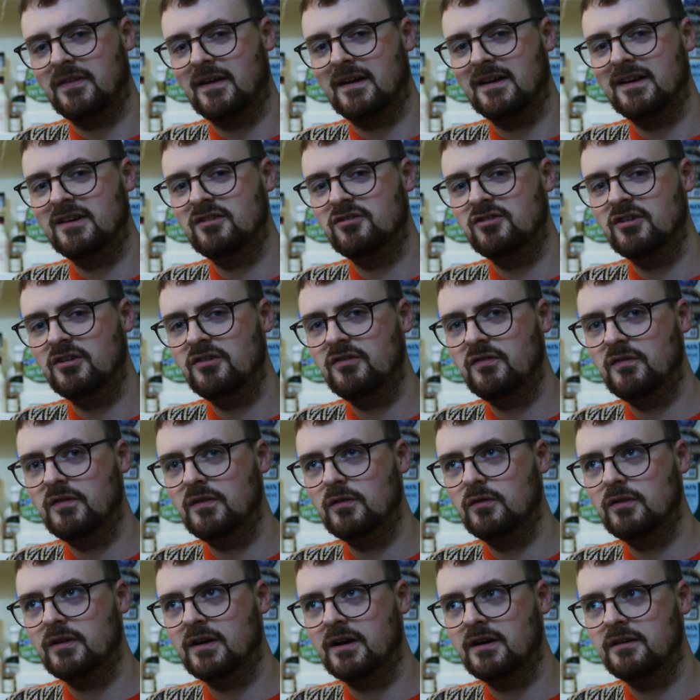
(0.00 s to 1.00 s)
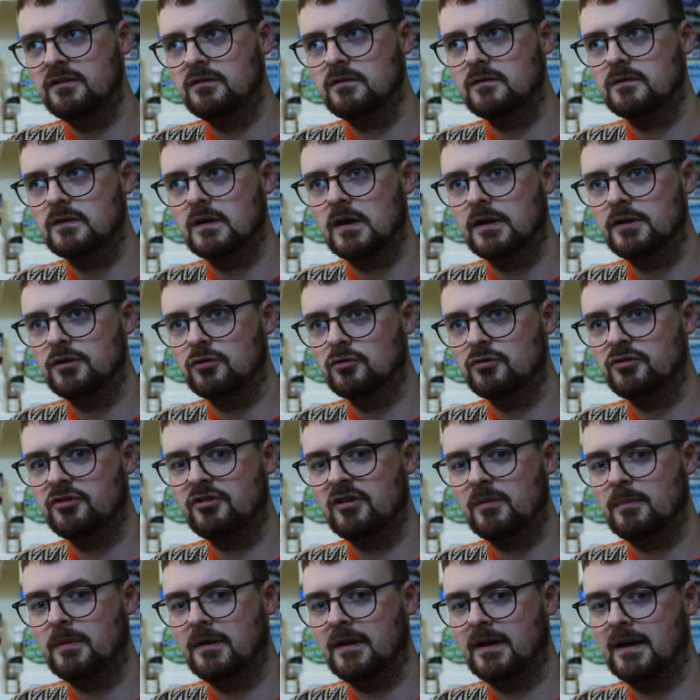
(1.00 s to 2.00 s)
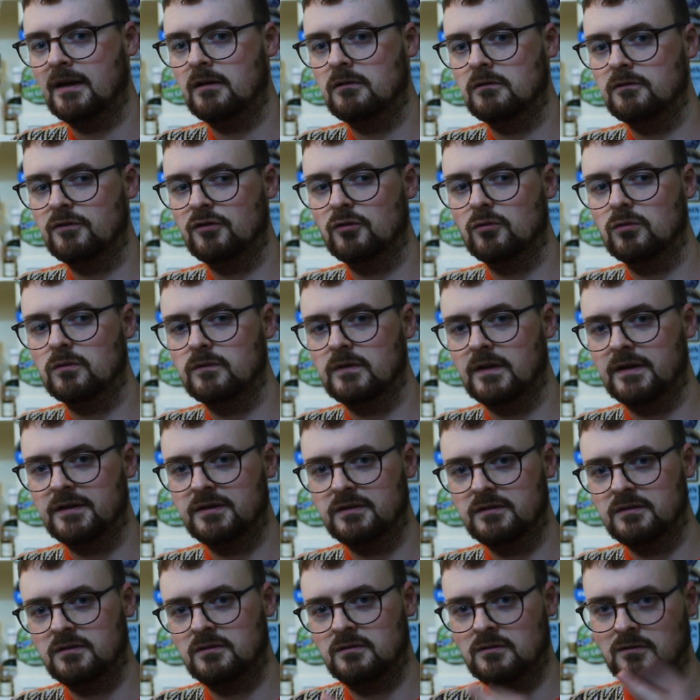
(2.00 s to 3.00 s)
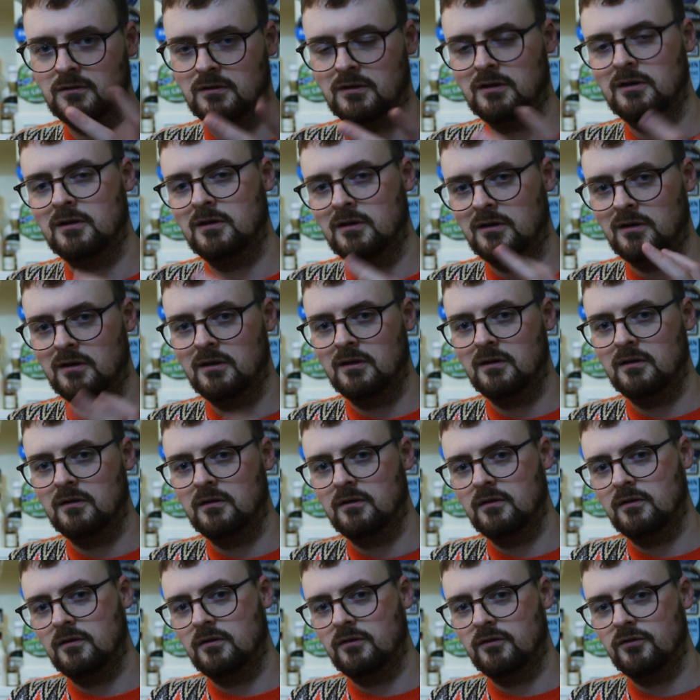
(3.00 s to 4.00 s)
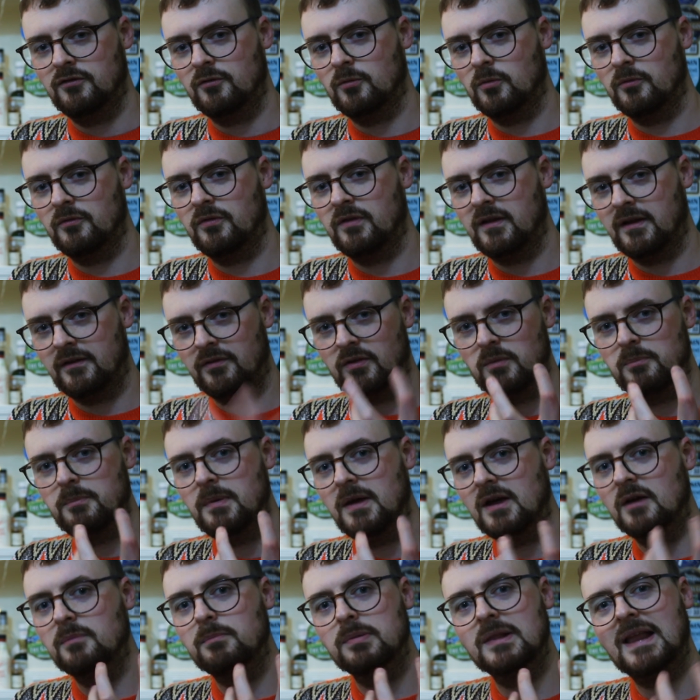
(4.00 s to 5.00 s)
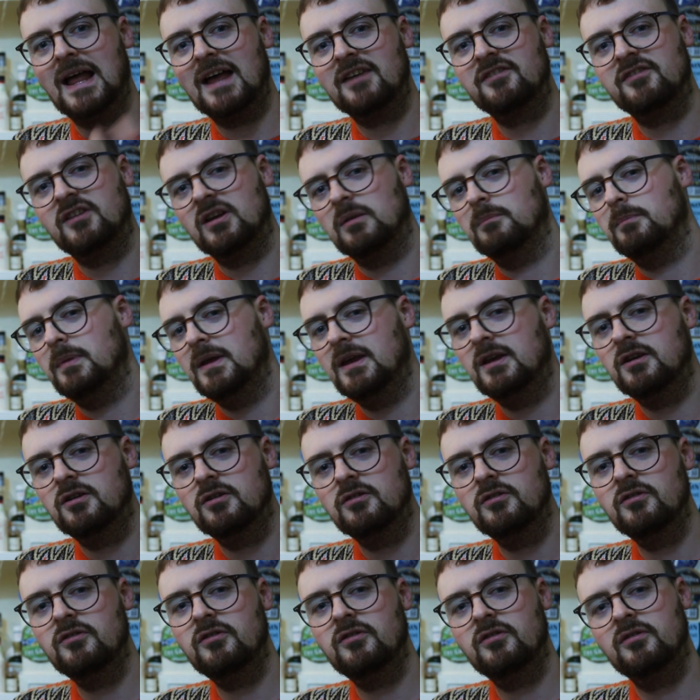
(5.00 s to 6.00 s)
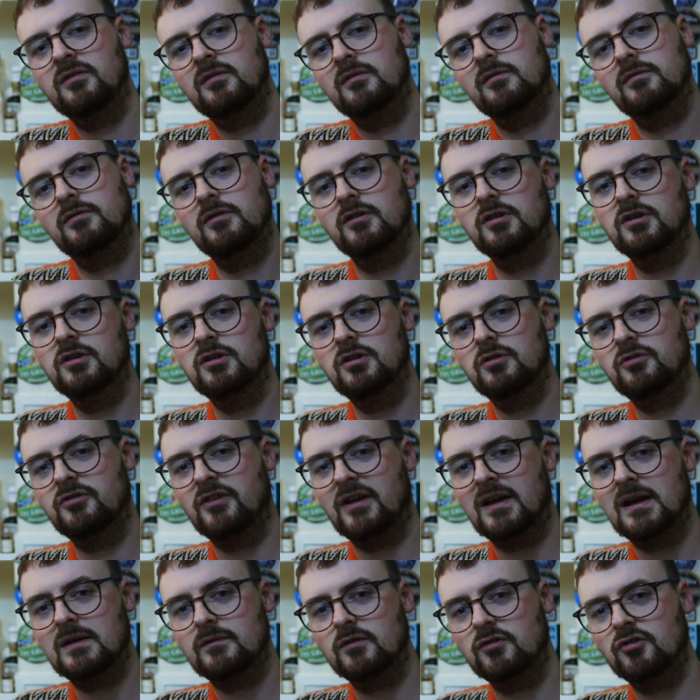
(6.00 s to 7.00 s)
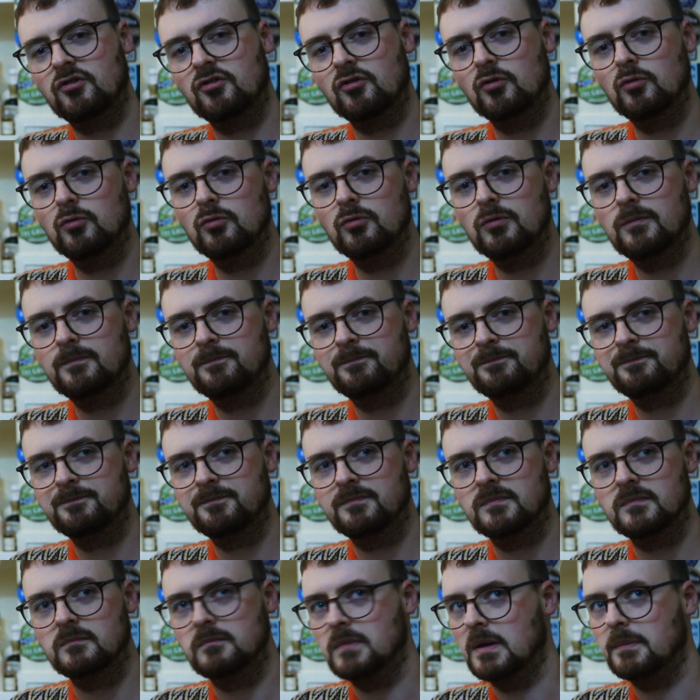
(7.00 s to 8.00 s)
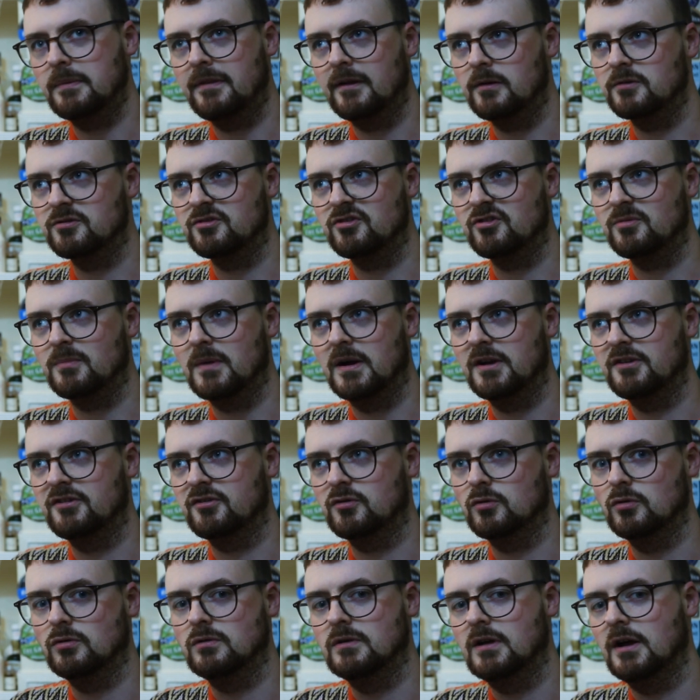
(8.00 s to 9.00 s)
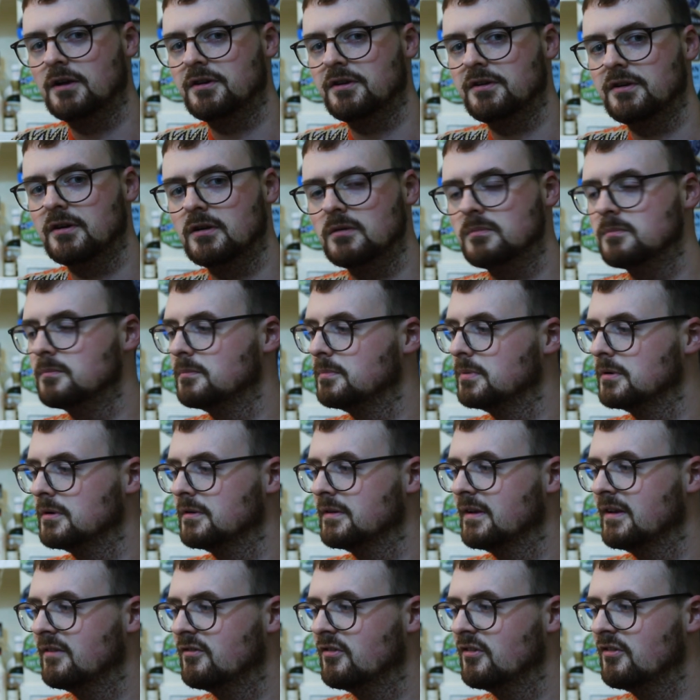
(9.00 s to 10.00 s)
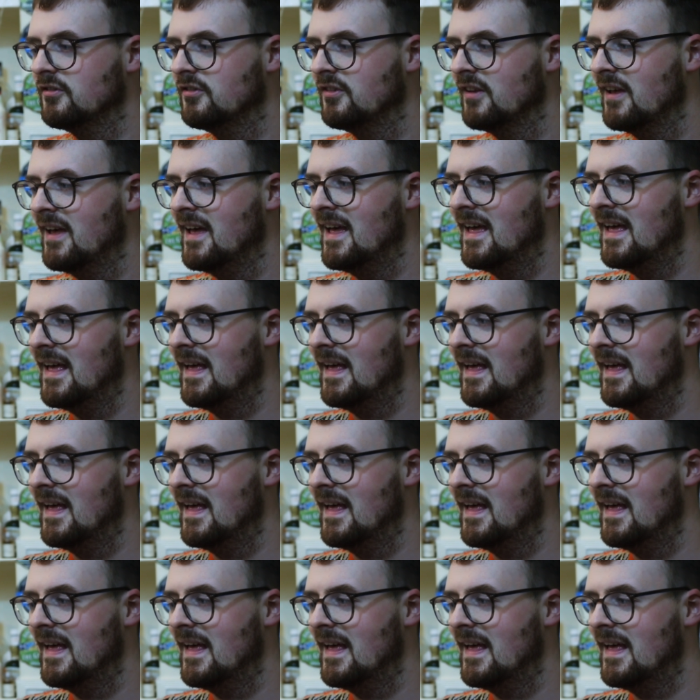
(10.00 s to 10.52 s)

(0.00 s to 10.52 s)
of that, it does feel kind of like you're sipping out of sort of like the big plastic beakers that you used to have at school. Maybe that was just my school, I don't know, but it does,